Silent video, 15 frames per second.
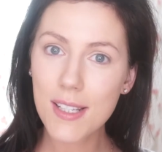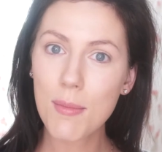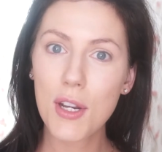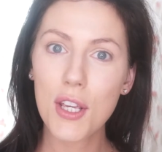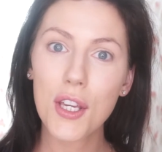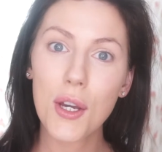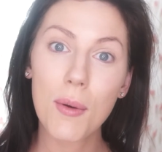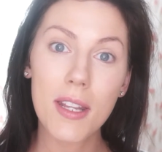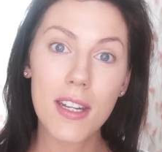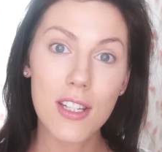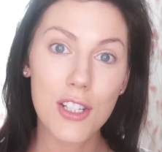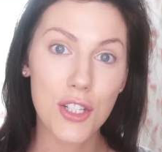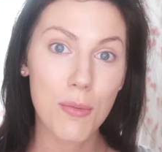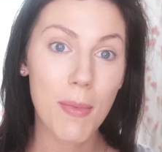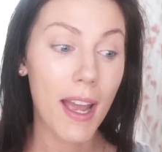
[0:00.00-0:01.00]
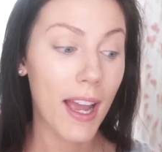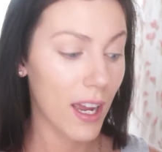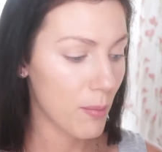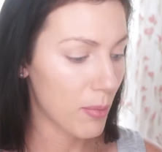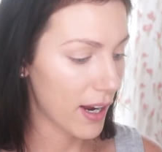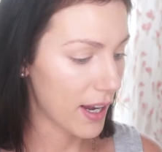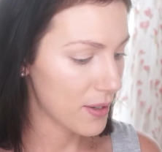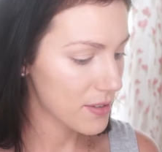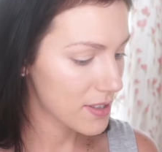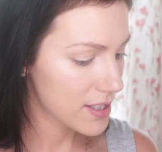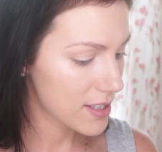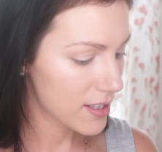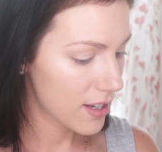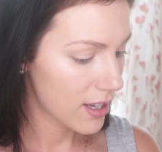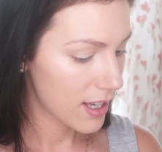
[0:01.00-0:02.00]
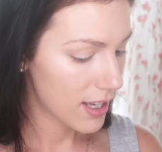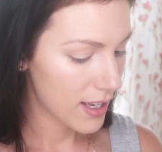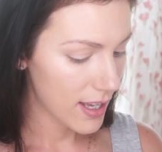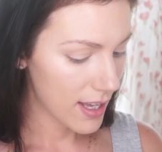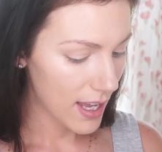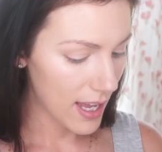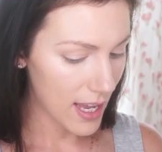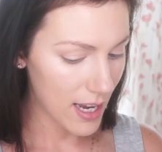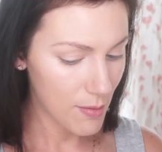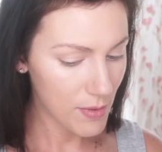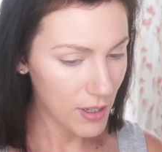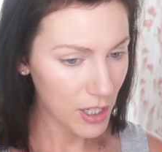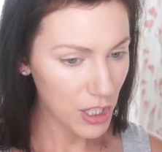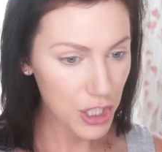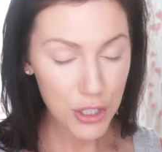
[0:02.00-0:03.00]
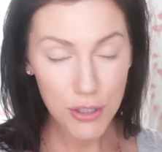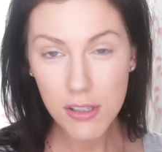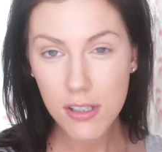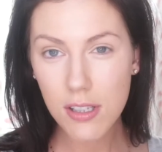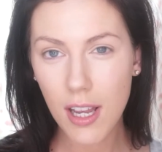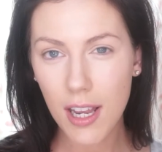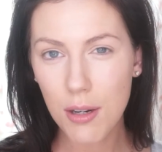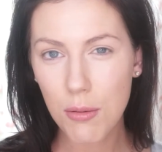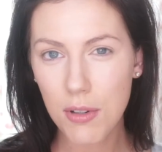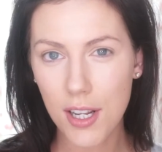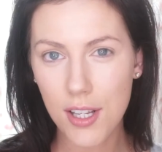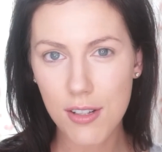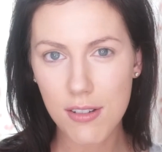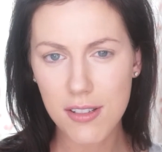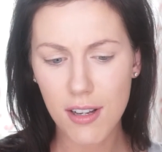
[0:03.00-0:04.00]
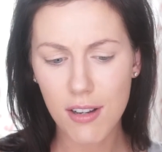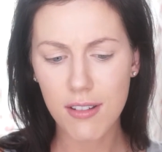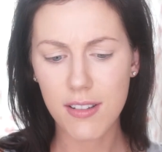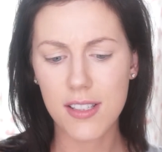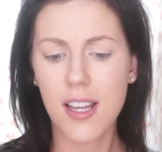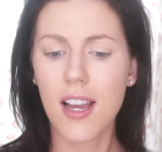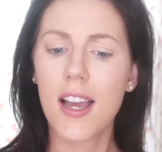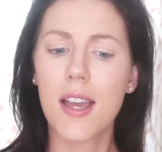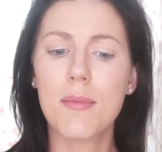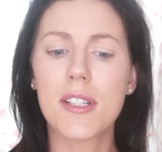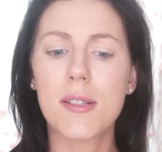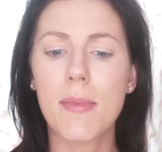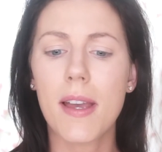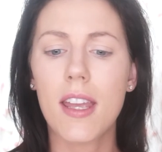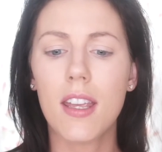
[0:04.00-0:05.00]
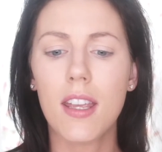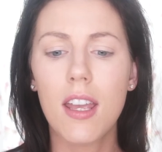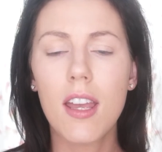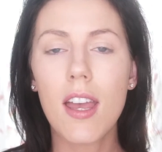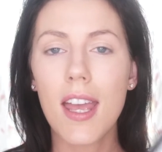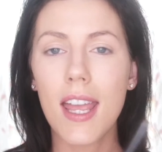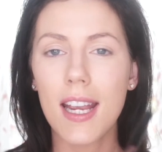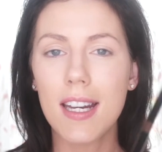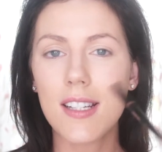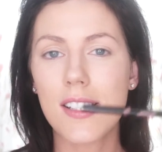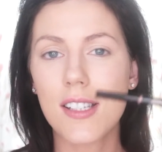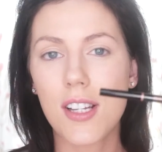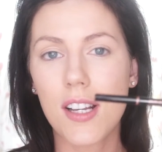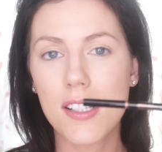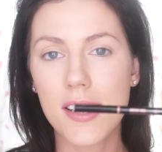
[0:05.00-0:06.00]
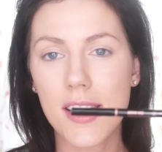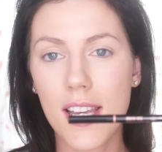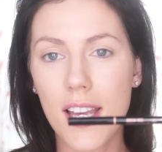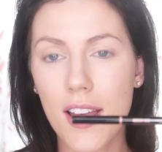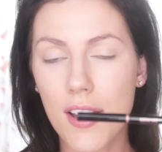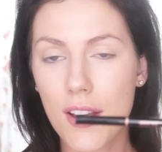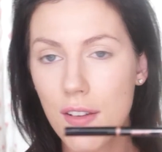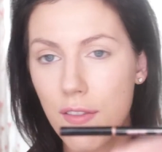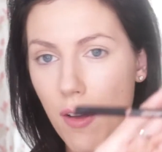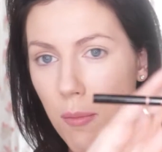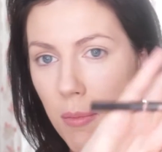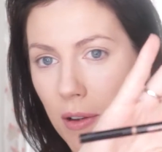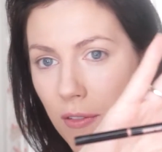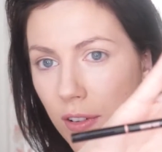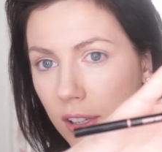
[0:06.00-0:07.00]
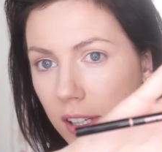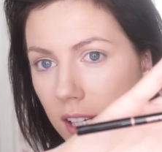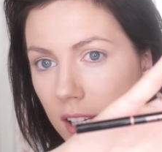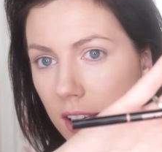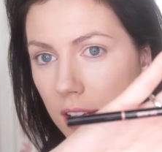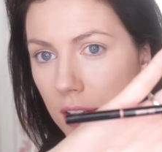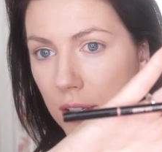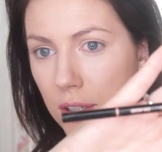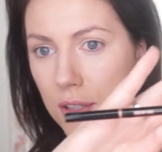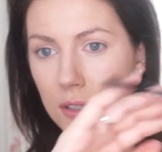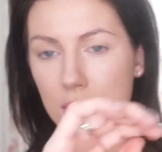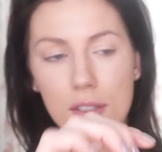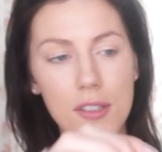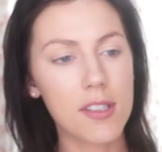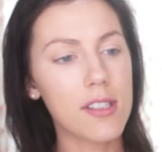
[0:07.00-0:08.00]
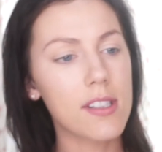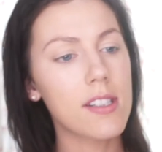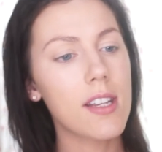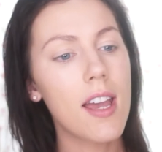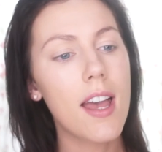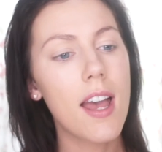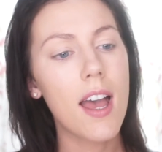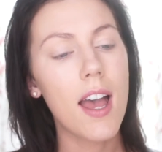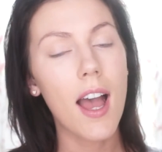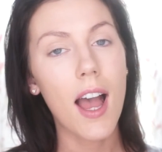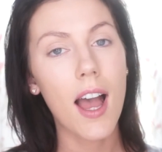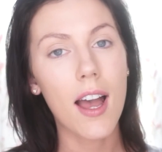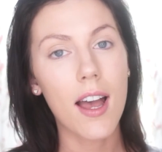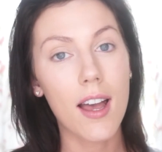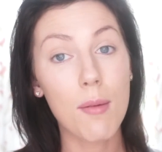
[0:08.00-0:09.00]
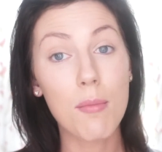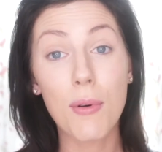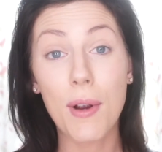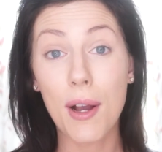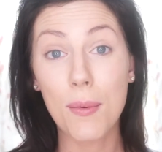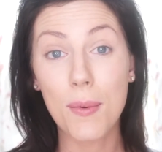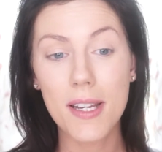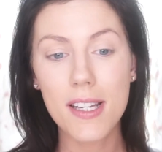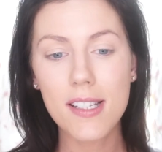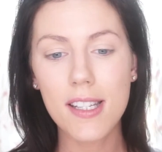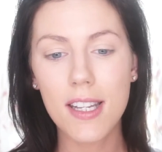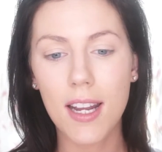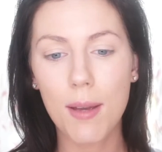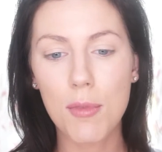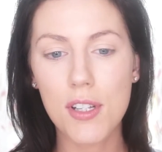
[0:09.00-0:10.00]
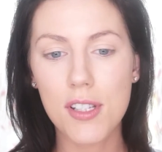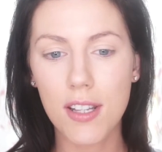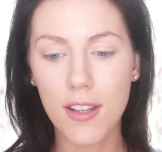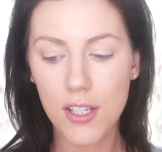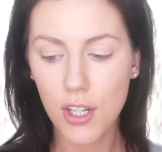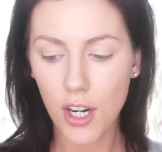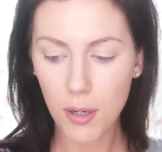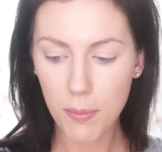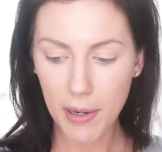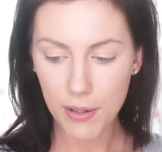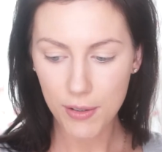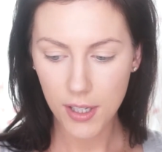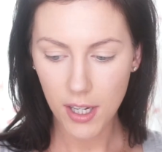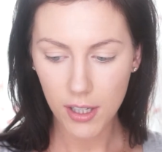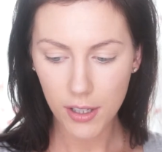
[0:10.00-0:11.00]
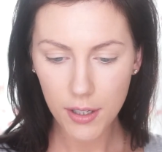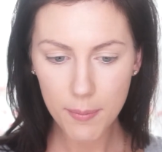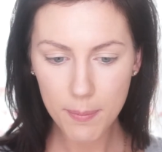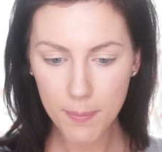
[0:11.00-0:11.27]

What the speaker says: I'm gonna go in and do my eyebrows. And I'm gonna use kind of what I use all the time is my Anastasia of Beverly Hills Brow Wiz, and I'm using the dark brown color.